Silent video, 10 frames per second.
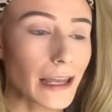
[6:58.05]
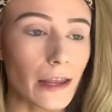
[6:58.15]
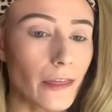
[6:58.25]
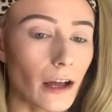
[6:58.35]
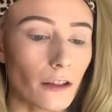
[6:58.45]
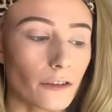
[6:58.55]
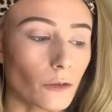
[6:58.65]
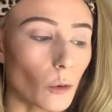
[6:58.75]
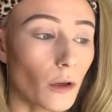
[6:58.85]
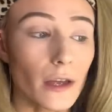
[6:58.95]
anything
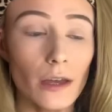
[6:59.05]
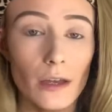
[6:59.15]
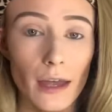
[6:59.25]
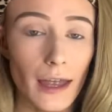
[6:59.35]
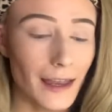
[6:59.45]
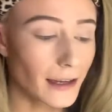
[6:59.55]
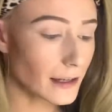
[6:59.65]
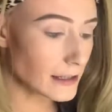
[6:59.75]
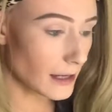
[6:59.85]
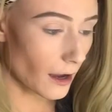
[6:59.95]
colorful.
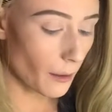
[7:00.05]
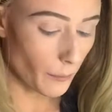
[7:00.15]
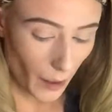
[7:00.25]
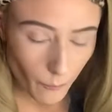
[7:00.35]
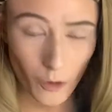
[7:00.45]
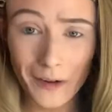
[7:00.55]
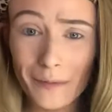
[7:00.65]
And I'm wearing